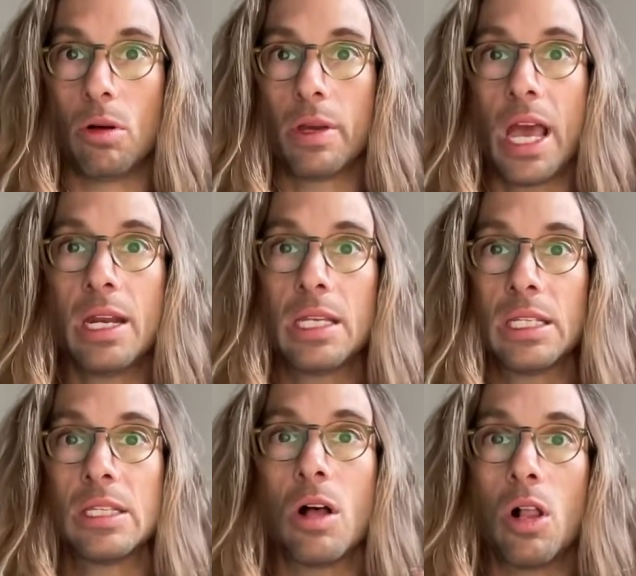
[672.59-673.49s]
Okay, this
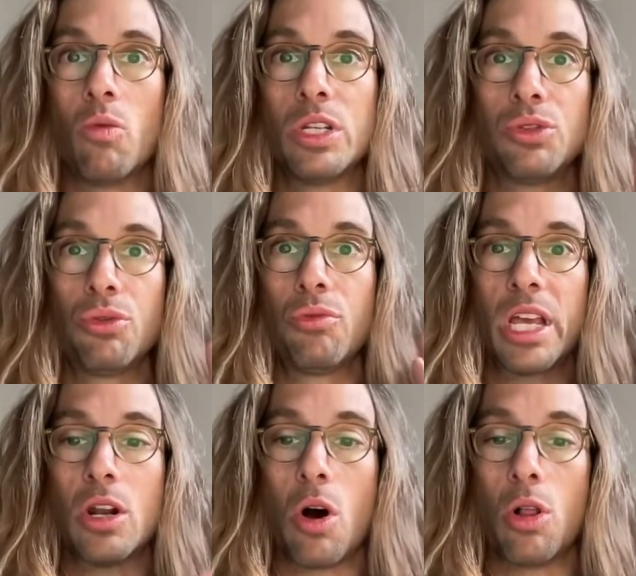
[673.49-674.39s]
is always true, we
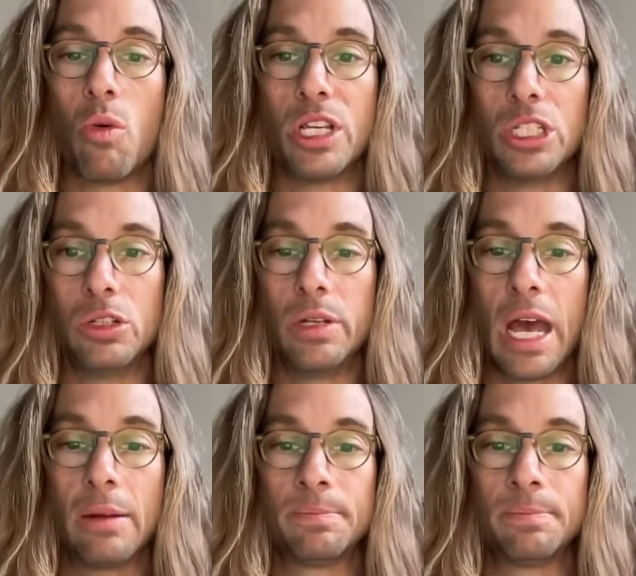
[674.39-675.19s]
can always do that.